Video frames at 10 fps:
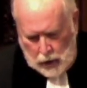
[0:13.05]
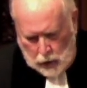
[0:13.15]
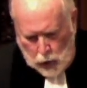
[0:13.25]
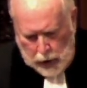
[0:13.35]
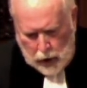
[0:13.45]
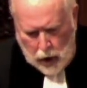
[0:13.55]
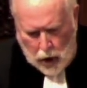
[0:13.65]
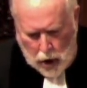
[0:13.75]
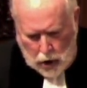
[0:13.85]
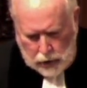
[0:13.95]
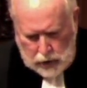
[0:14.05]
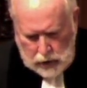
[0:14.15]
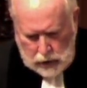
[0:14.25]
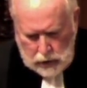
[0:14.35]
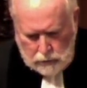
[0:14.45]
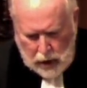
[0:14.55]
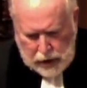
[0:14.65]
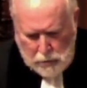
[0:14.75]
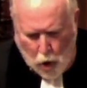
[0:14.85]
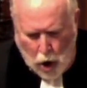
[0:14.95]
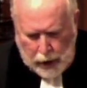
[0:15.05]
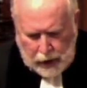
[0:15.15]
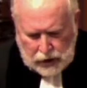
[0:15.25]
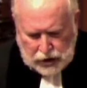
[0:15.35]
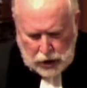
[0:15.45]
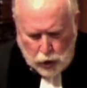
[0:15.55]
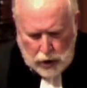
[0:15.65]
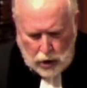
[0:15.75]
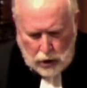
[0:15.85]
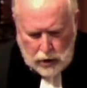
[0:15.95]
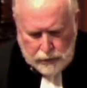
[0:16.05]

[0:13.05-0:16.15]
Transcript: where on Monday morning she will